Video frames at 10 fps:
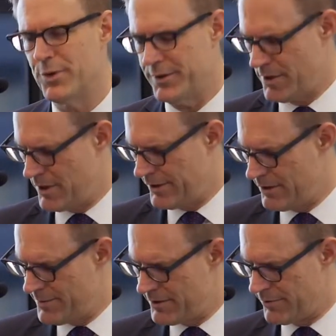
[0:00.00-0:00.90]
with
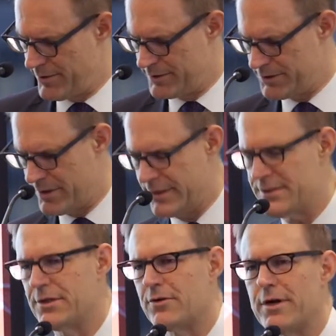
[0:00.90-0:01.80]
talking about arrears
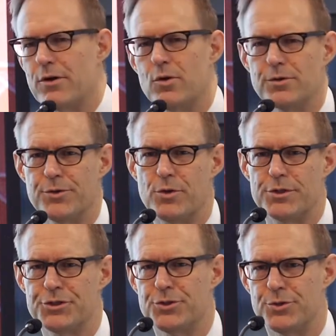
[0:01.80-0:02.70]
trends in the Greater Golden
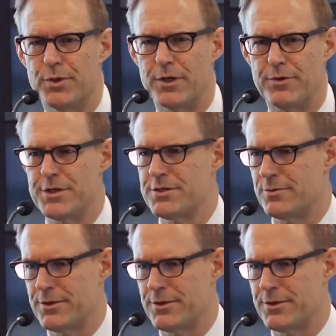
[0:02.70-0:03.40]
Horseshoe region,